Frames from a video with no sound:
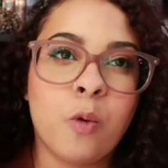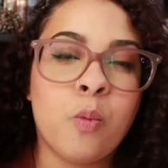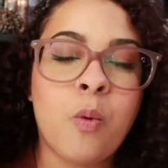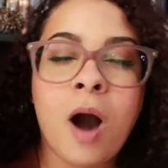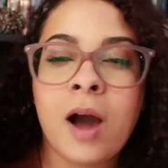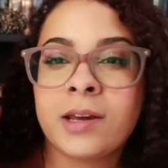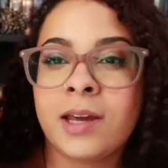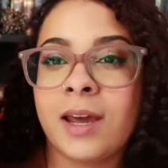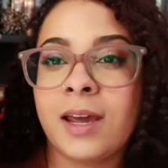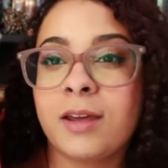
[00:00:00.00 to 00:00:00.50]

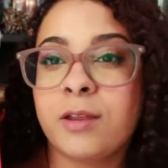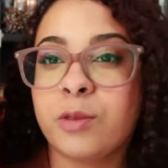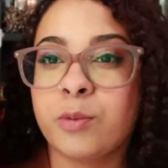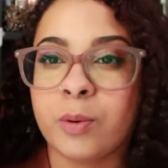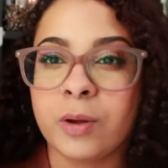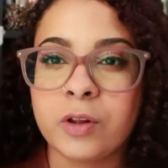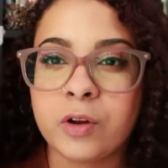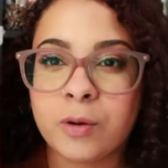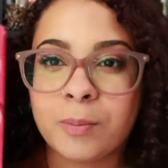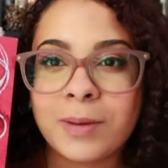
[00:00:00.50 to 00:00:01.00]
YA
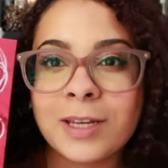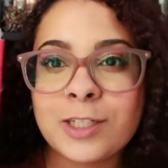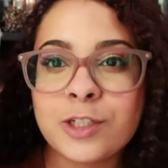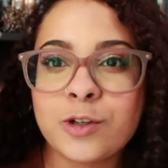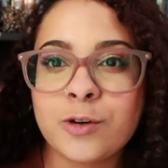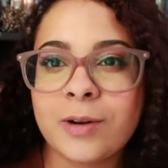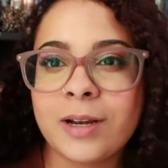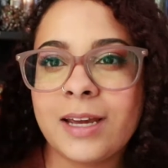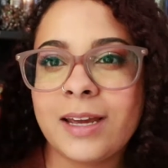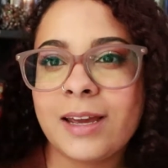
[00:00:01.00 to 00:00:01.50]
thriller
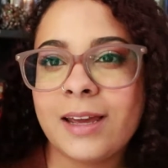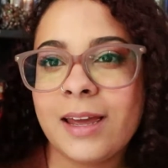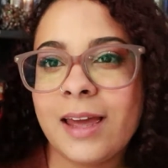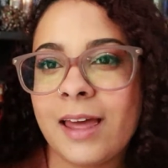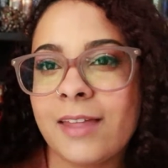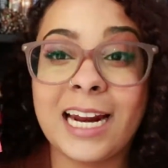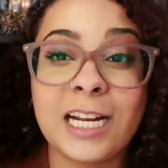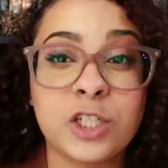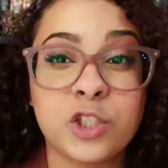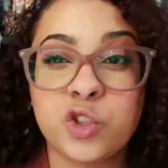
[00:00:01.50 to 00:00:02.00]
mystery.
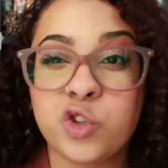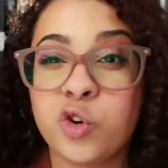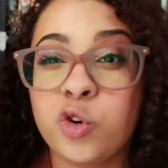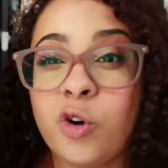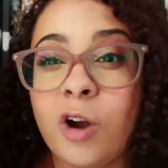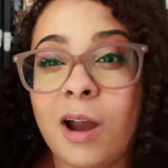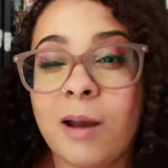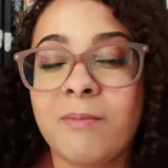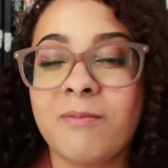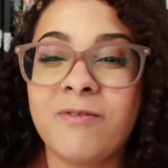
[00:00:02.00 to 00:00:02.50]
It has true
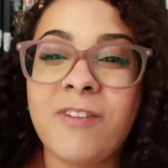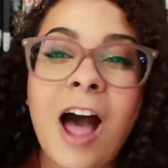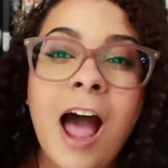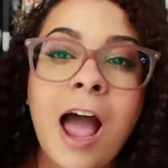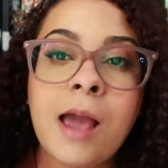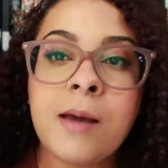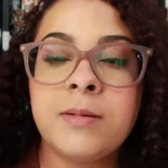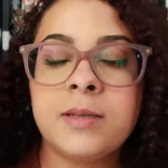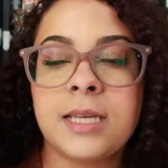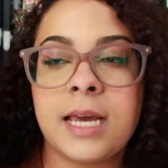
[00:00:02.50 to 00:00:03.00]
crime
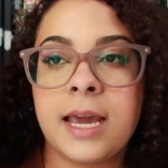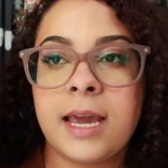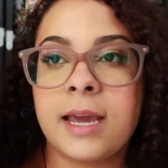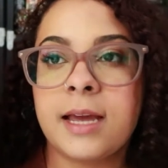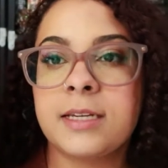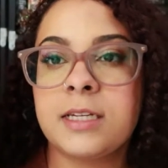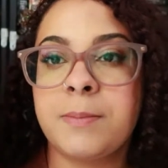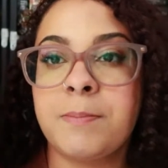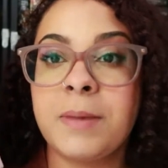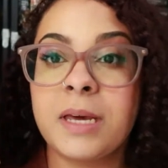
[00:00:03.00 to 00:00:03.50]
vibes
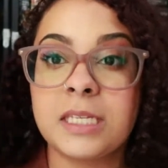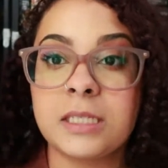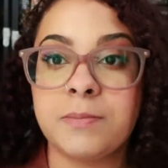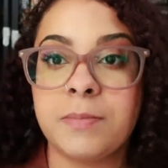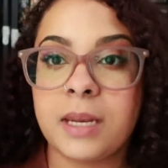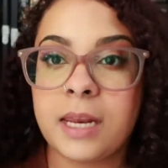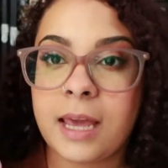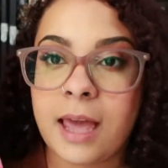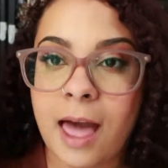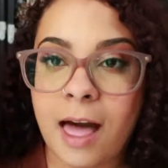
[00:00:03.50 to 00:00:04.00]
and mixed
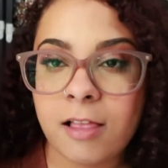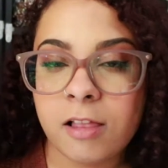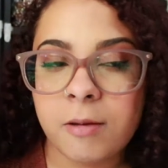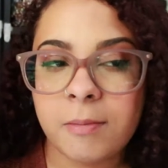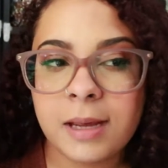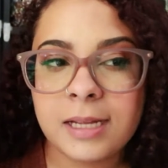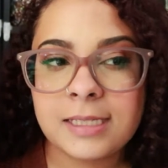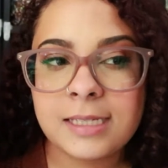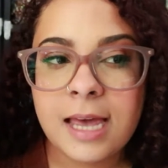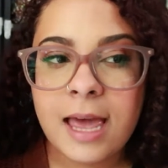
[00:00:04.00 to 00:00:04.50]
media
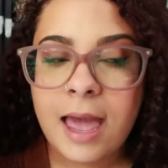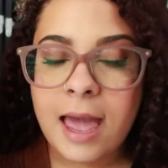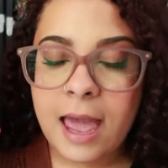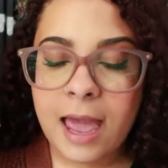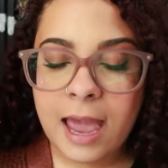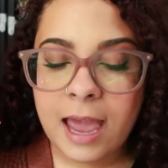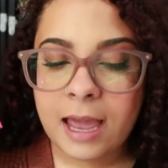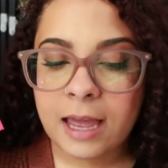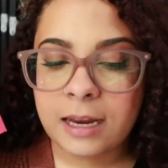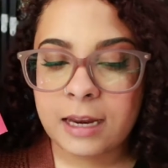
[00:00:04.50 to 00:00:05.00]
elements.
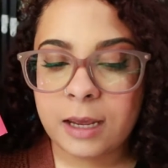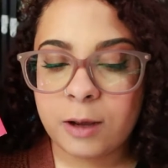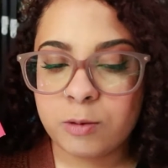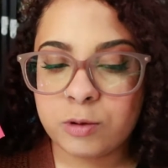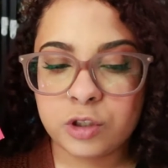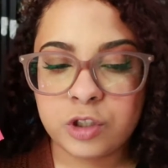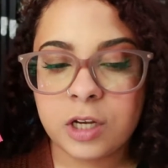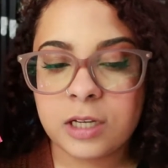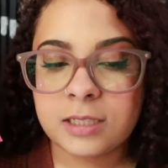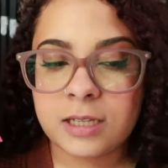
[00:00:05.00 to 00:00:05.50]
And it
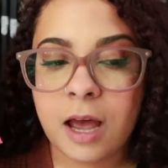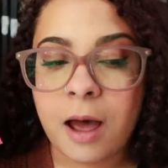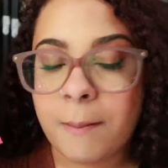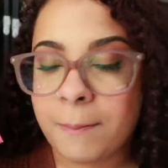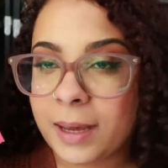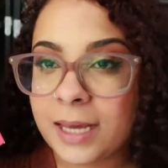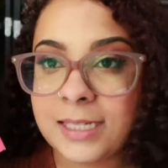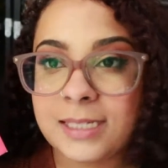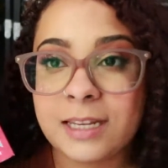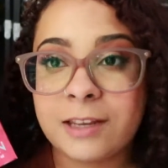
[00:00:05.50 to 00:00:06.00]
was just
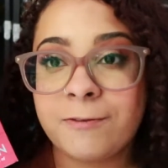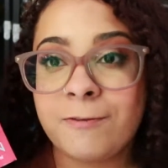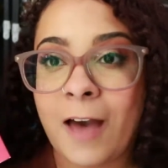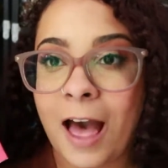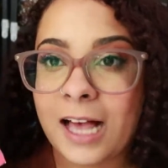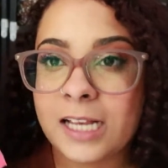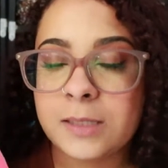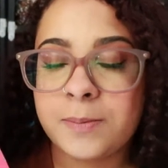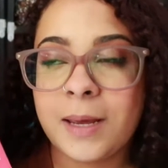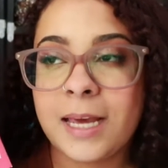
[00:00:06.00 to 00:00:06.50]
amazing
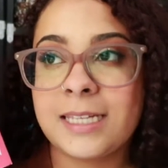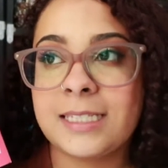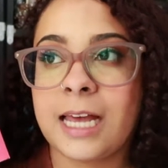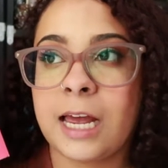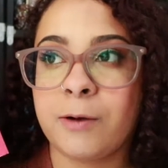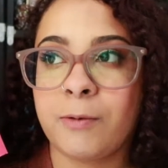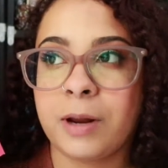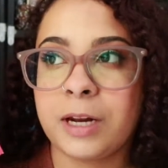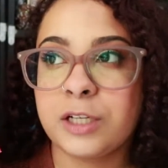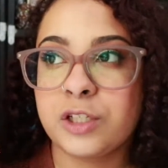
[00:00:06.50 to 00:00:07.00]
fast pace.
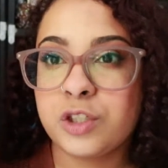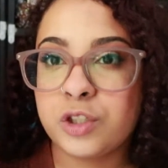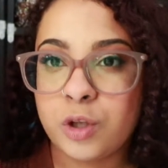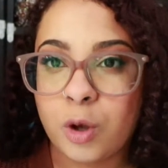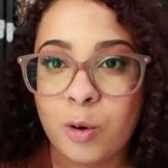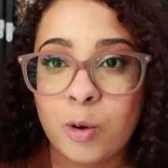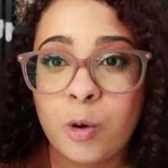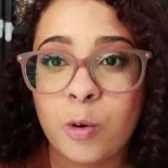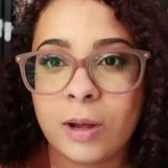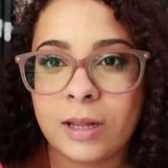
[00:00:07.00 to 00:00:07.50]
I read it
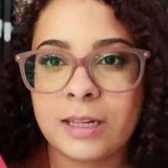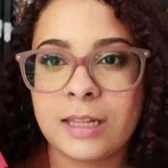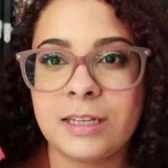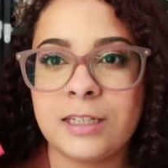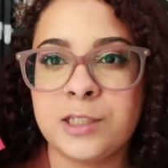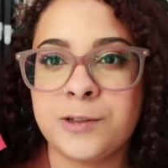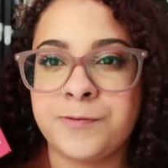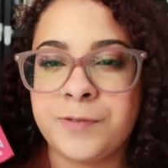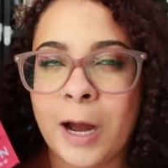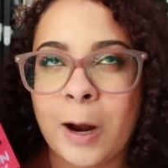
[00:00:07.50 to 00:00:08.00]
so quickly,
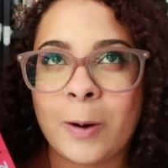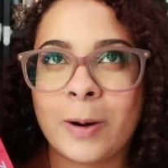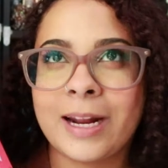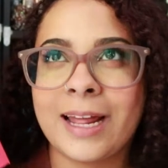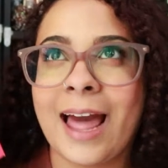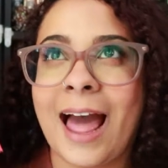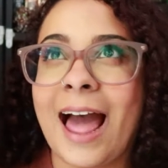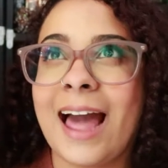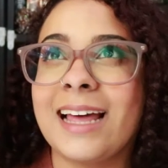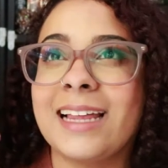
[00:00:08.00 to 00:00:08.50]
devoured
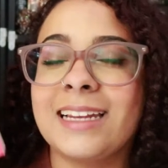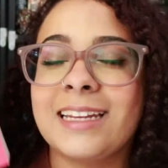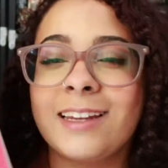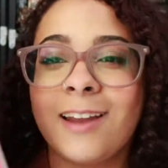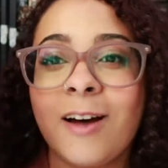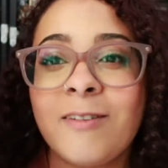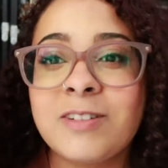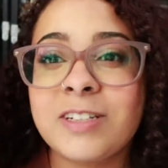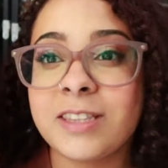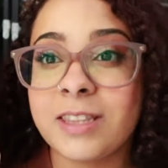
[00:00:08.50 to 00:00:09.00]
it. I
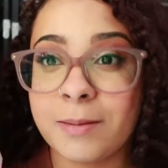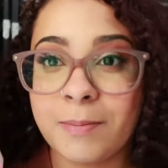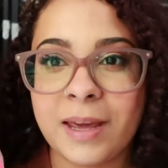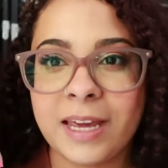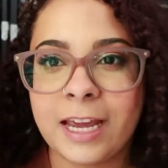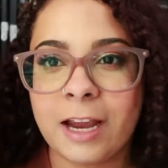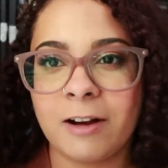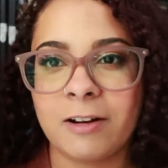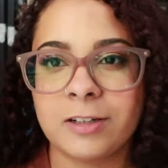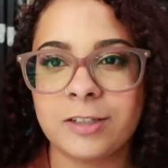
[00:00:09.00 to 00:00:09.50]
loved the main
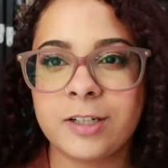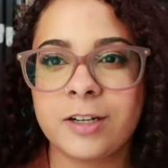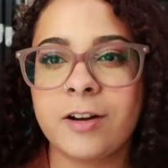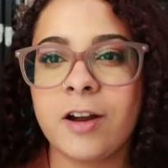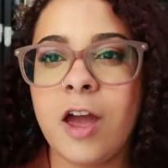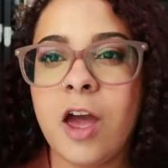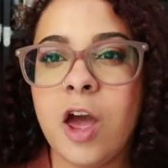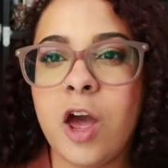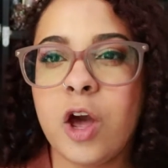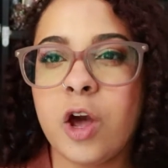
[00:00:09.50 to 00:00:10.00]
character,
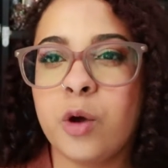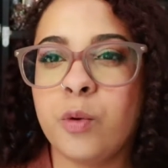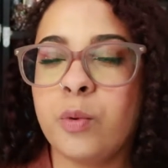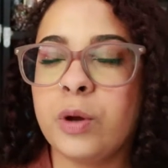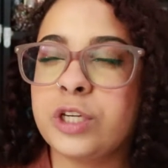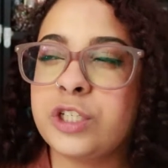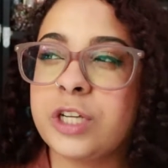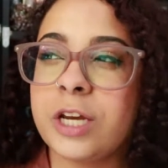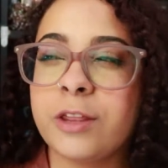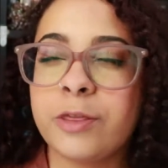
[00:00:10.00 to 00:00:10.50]

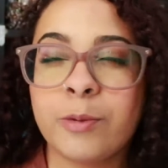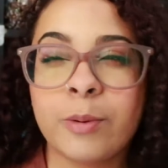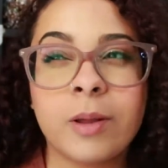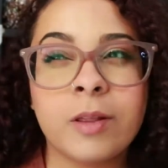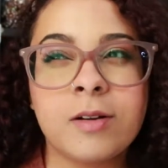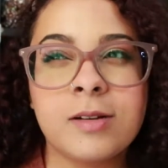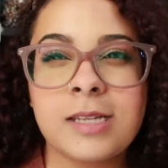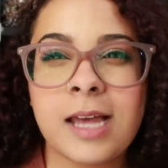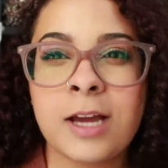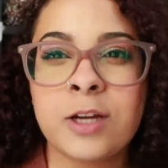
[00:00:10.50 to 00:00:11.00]
which in
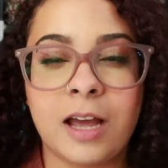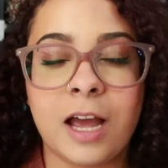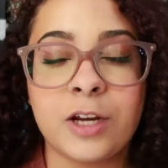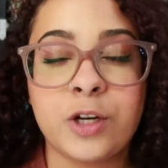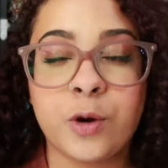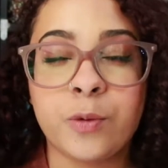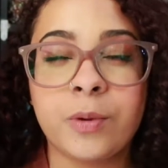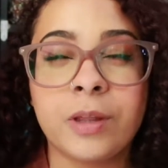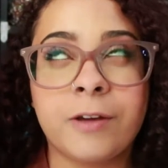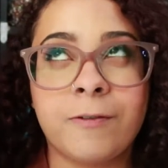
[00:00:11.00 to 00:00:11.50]
thrillers, I, I
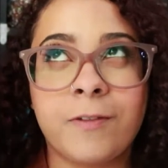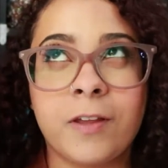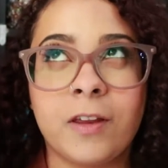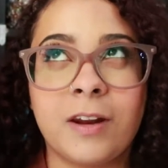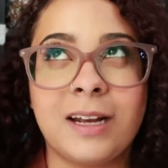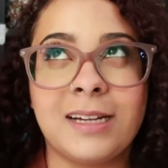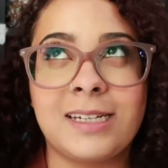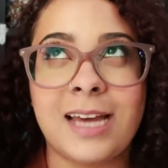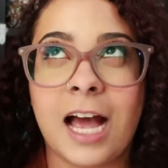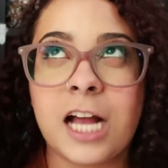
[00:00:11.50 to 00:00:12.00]
don't really feel an
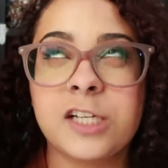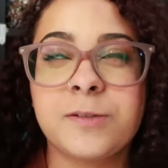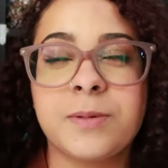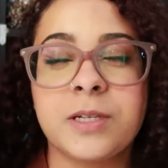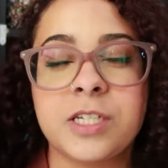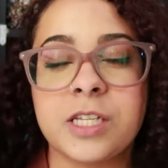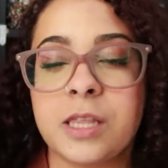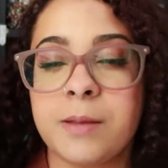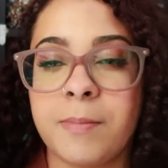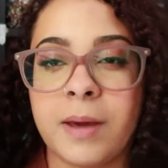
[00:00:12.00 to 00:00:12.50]

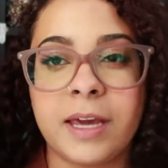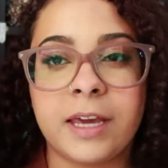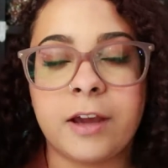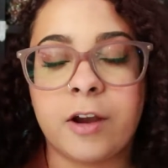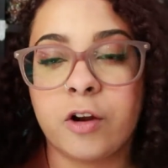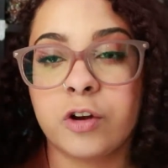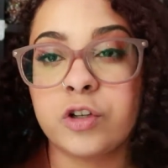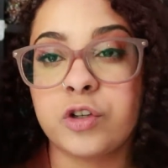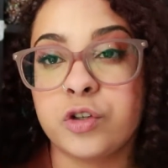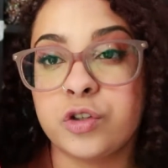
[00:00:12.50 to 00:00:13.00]
attachment to the main
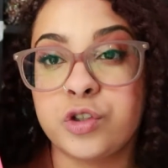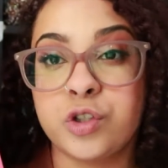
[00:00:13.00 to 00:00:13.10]
character